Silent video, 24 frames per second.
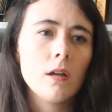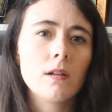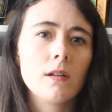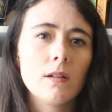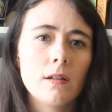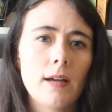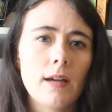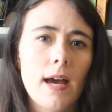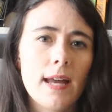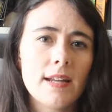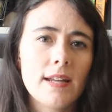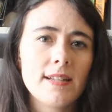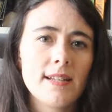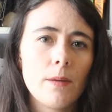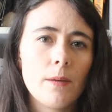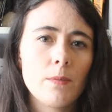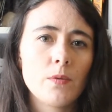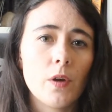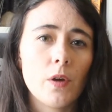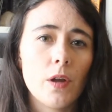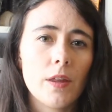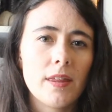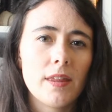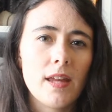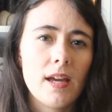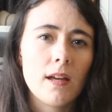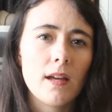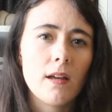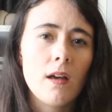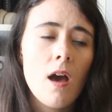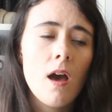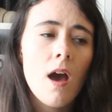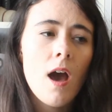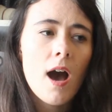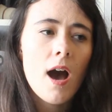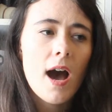kind of same sort of thing.
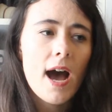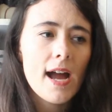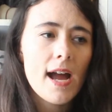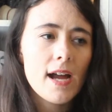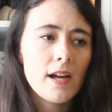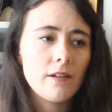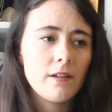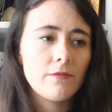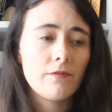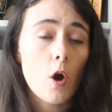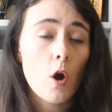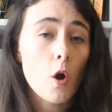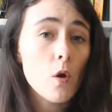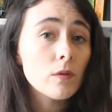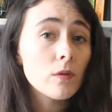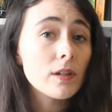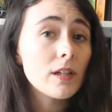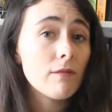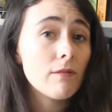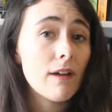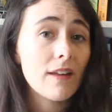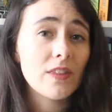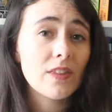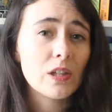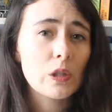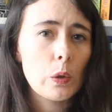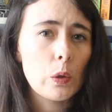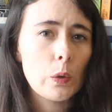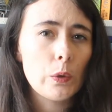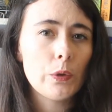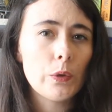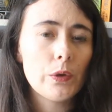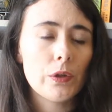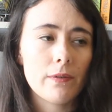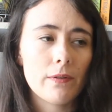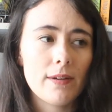I've only read The
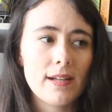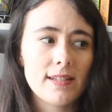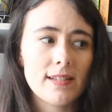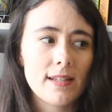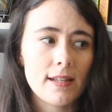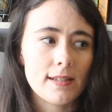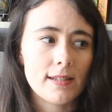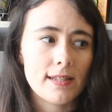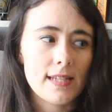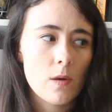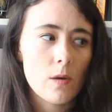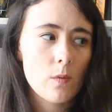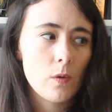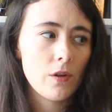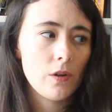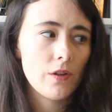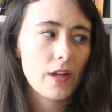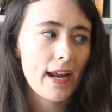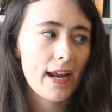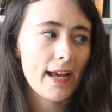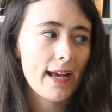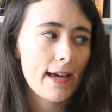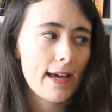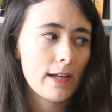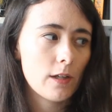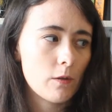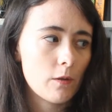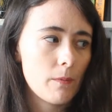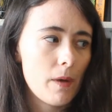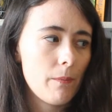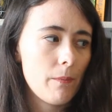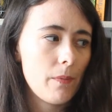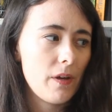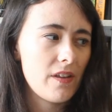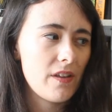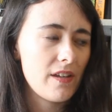Call. There is a sequel that I cannot
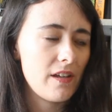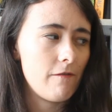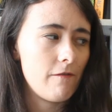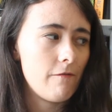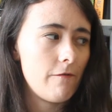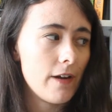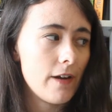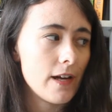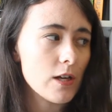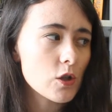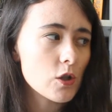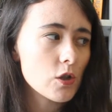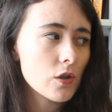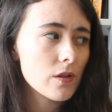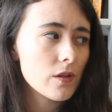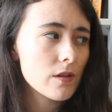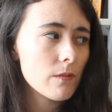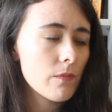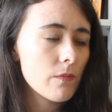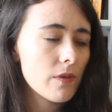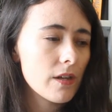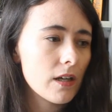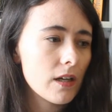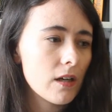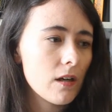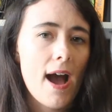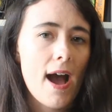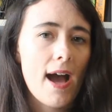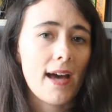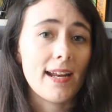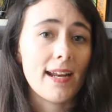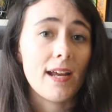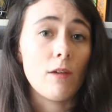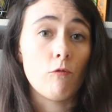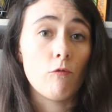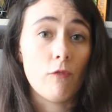remember, The Invasion or something,
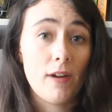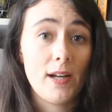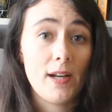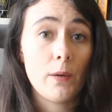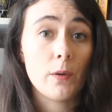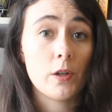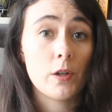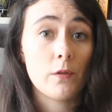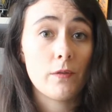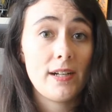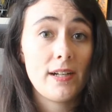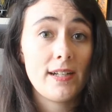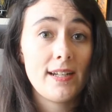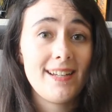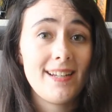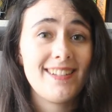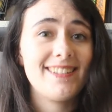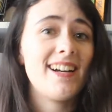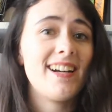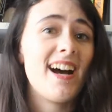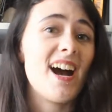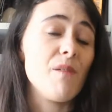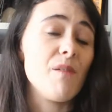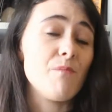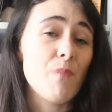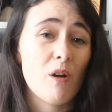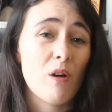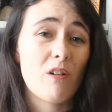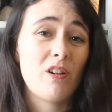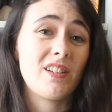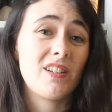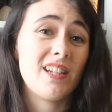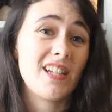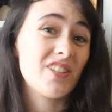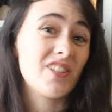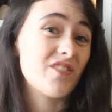and I really want to read it. I
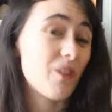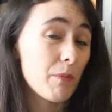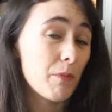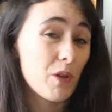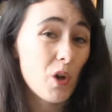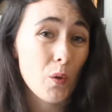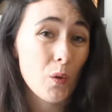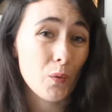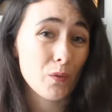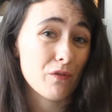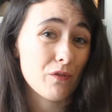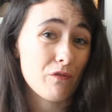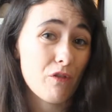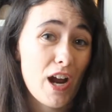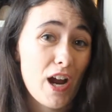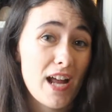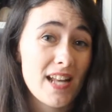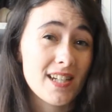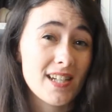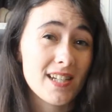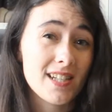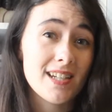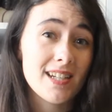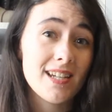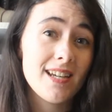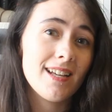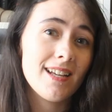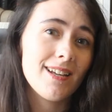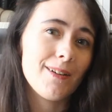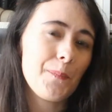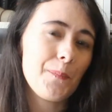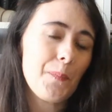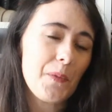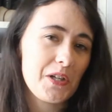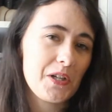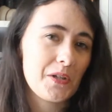borrowed this from an old friend,
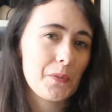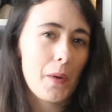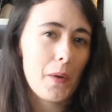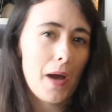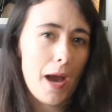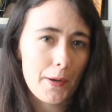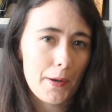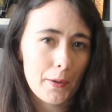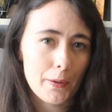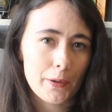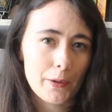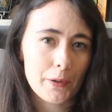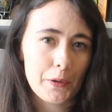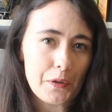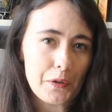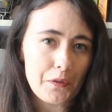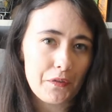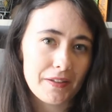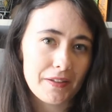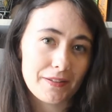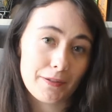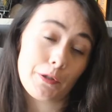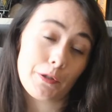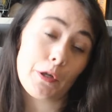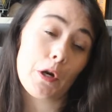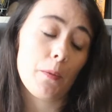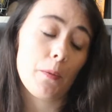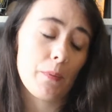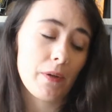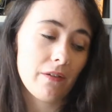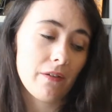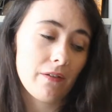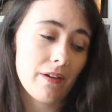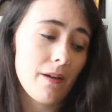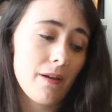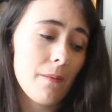which is why I don't own a physical copy
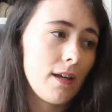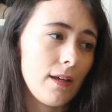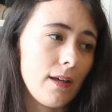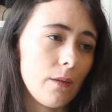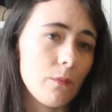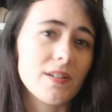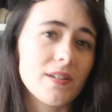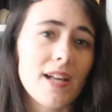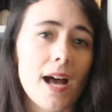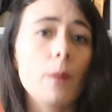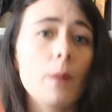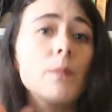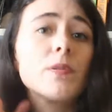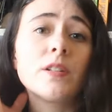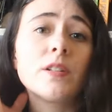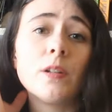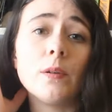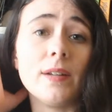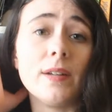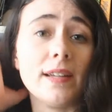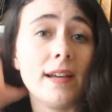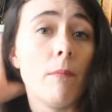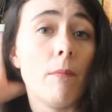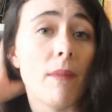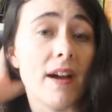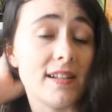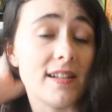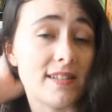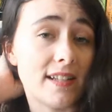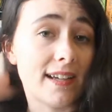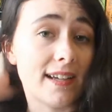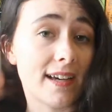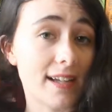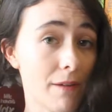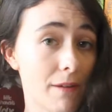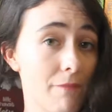of it. It was absolutely
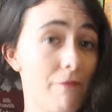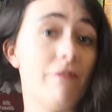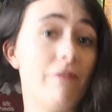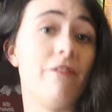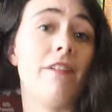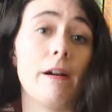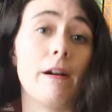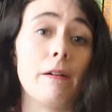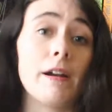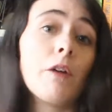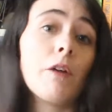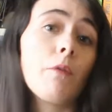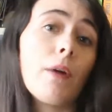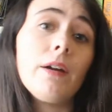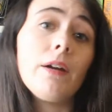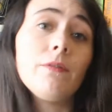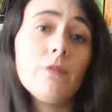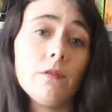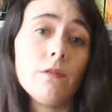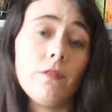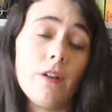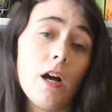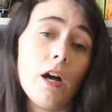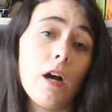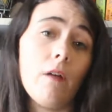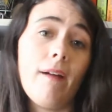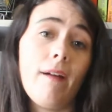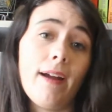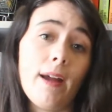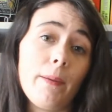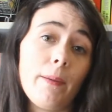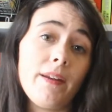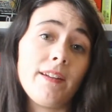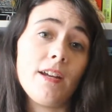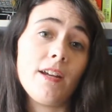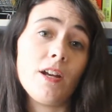amazing and I'm very grateful for her
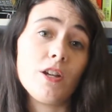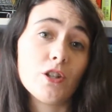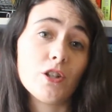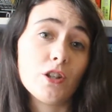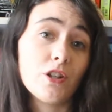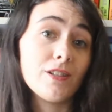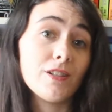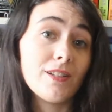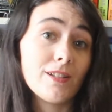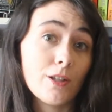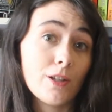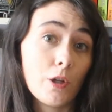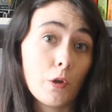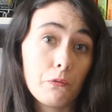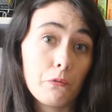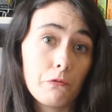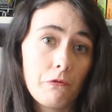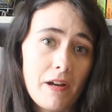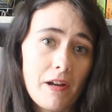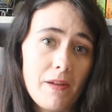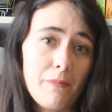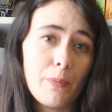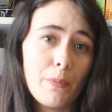recommendation because it's a great